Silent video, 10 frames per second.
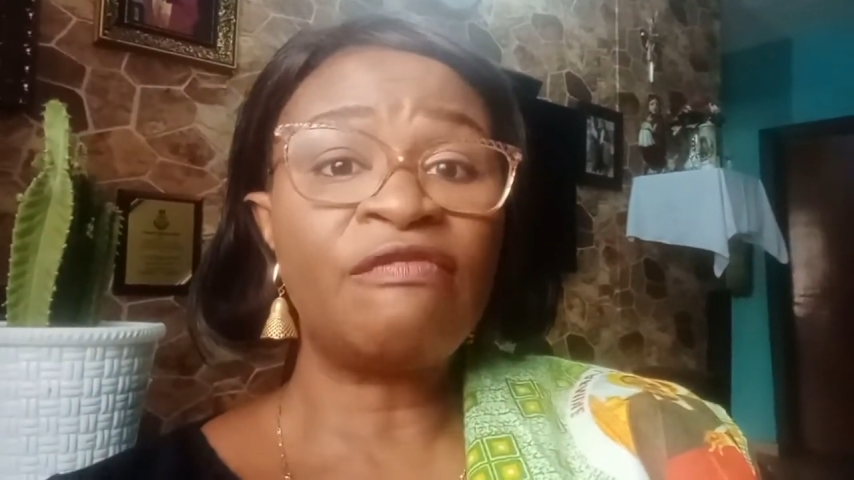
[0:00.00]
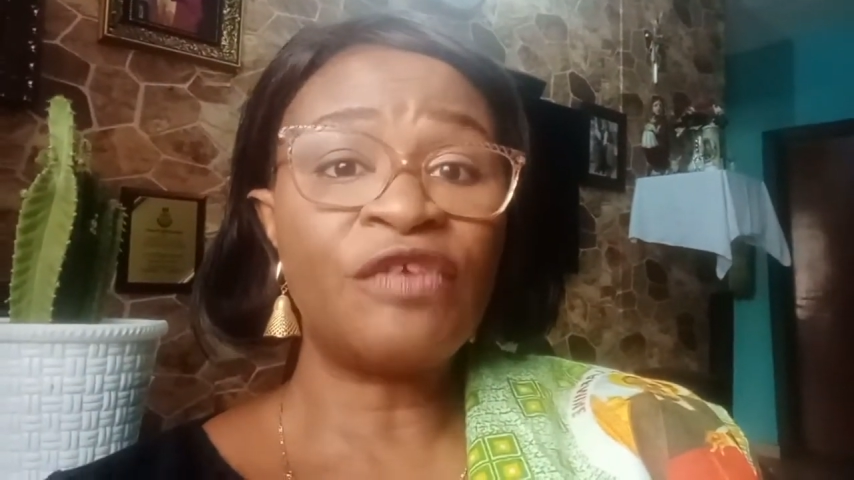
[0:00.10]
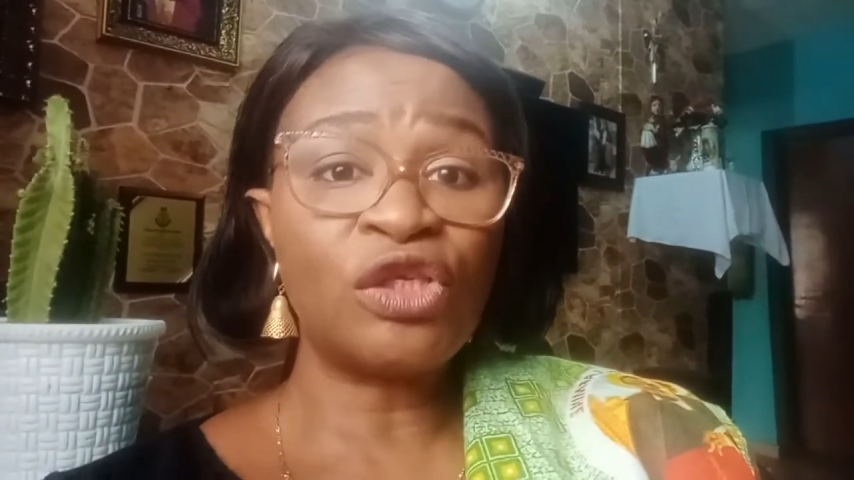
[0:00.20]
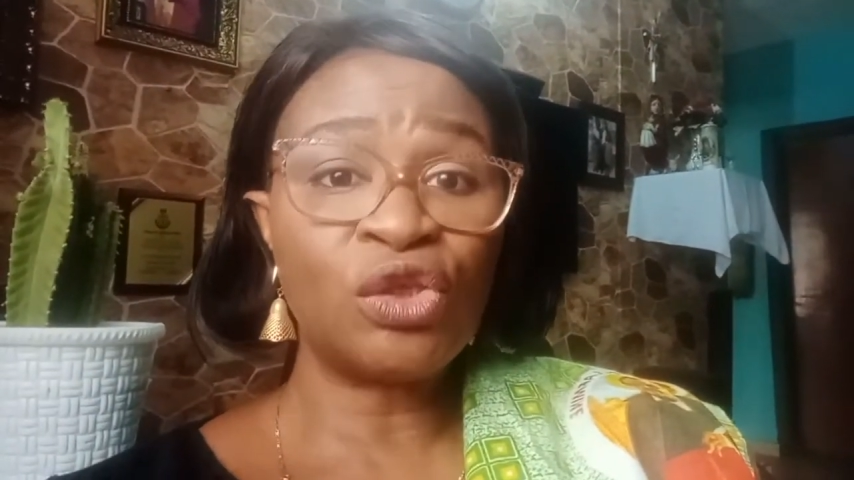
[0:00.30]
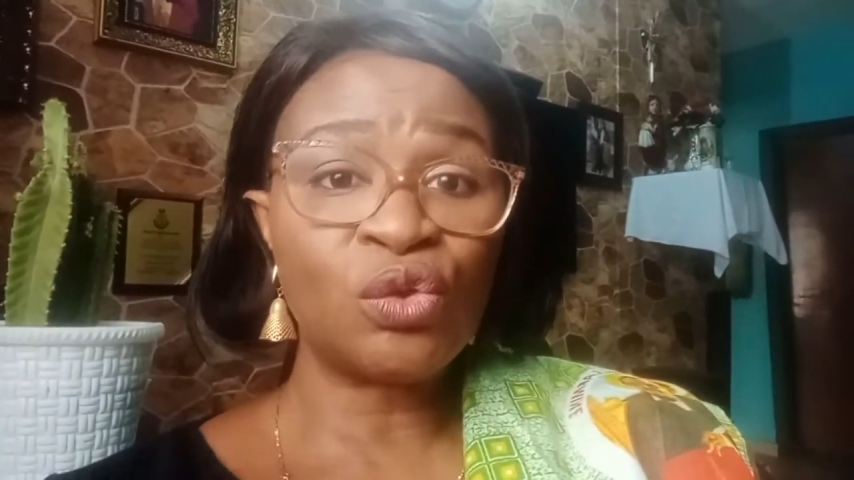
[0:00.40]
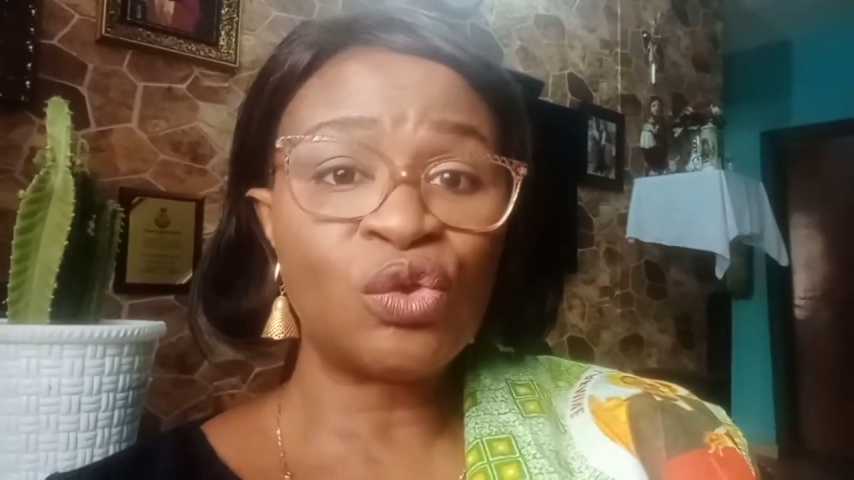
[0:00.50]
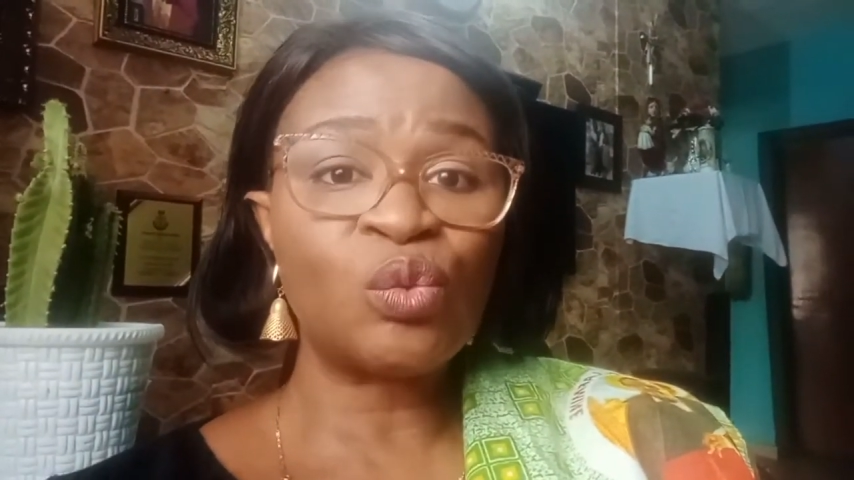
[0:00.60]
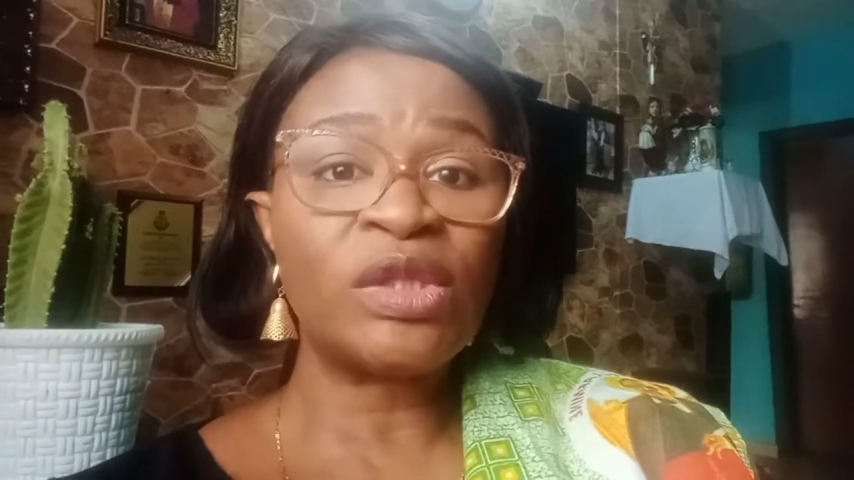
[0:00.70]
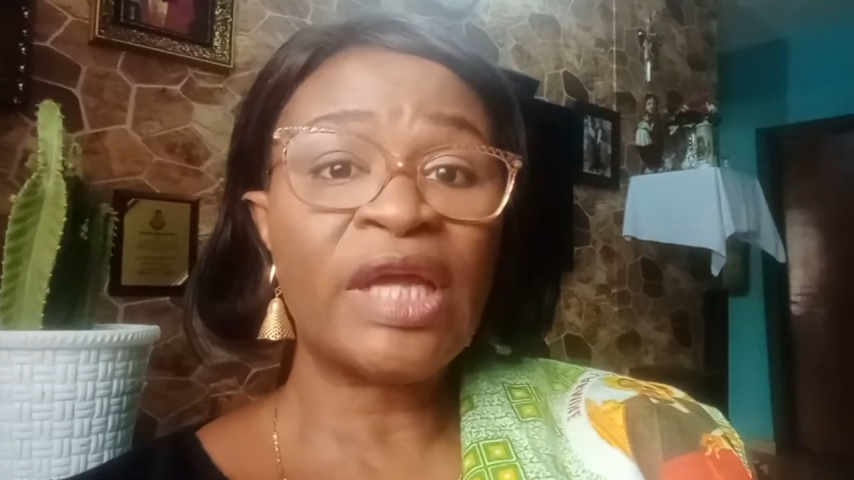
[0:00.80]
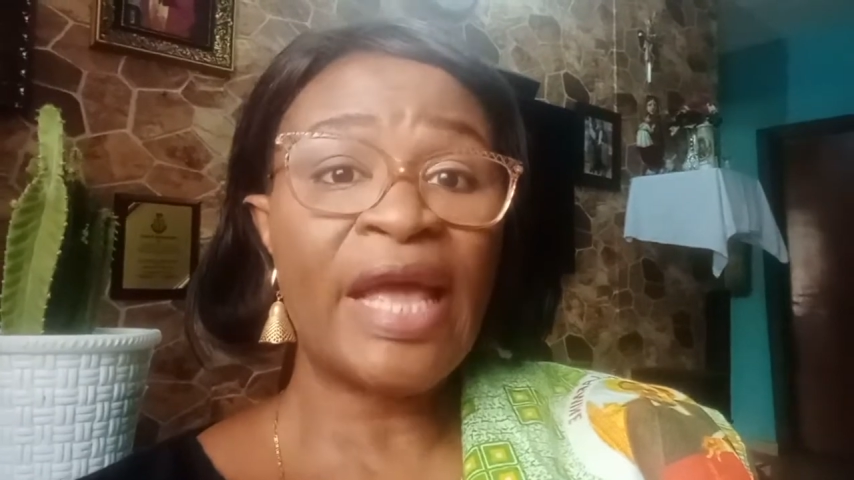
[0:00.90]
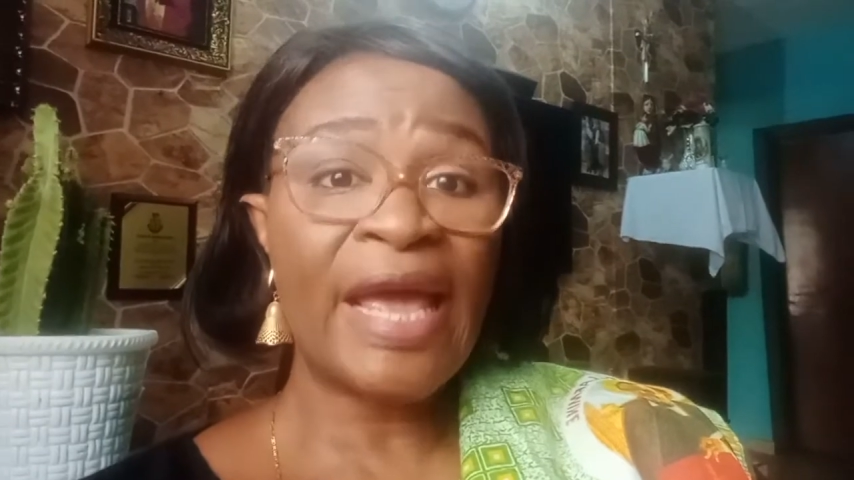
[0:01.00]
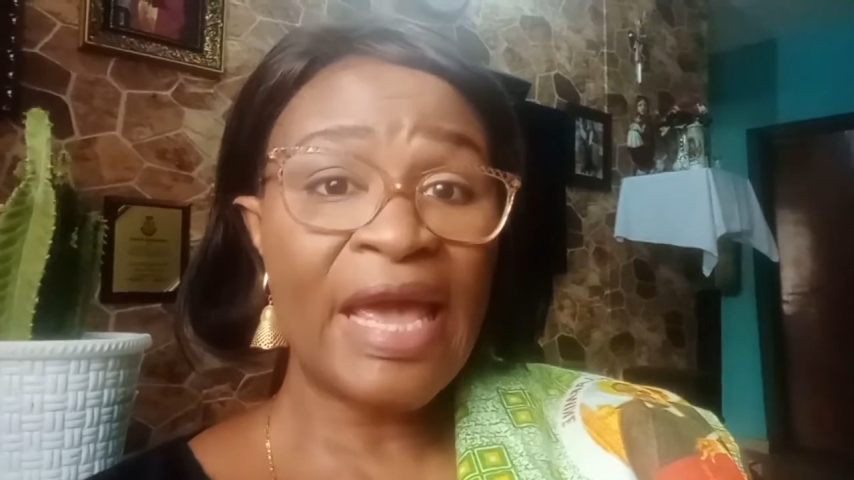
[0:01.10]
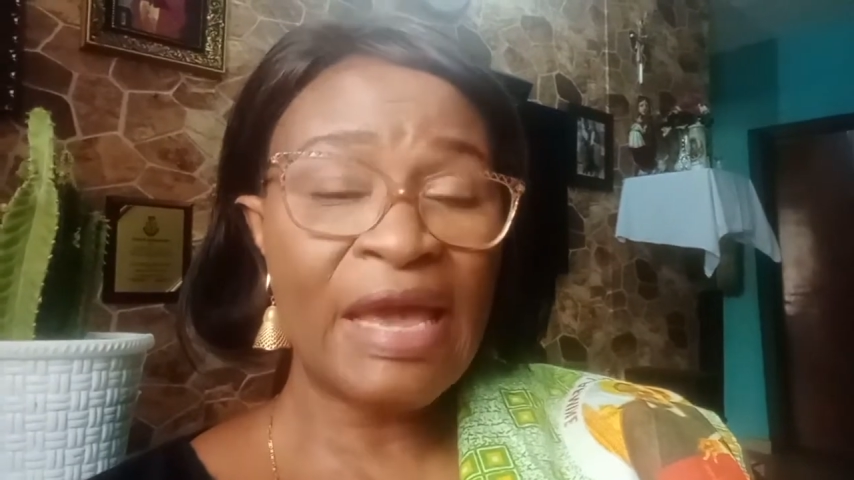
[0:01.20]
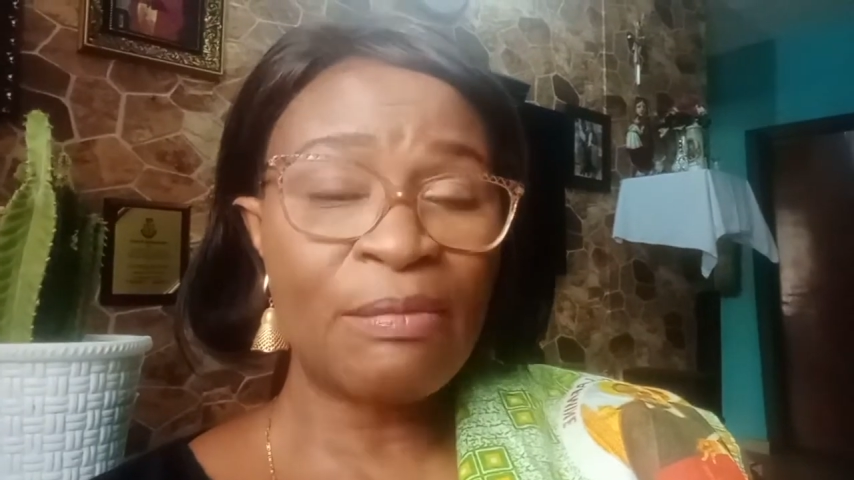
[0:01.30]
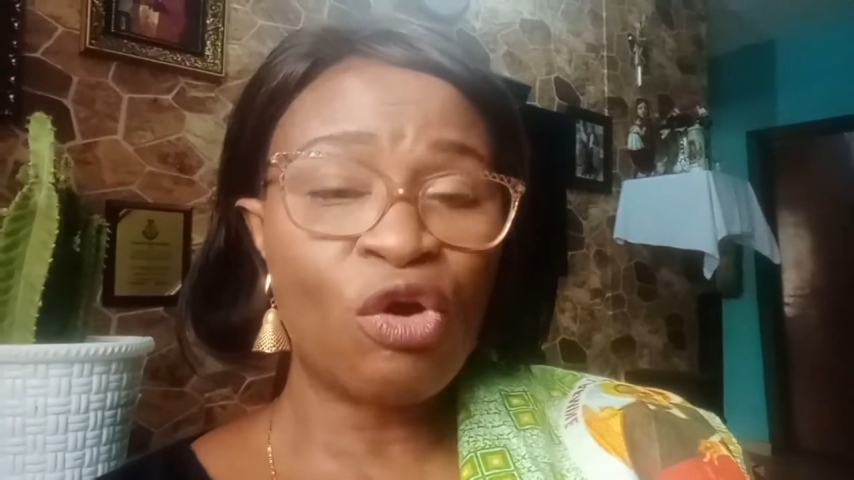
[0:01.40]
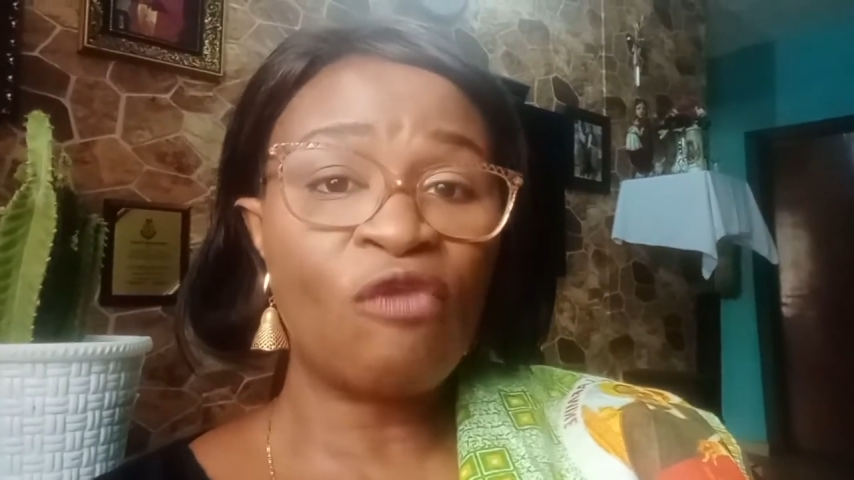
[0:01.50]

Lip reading: videos with the aim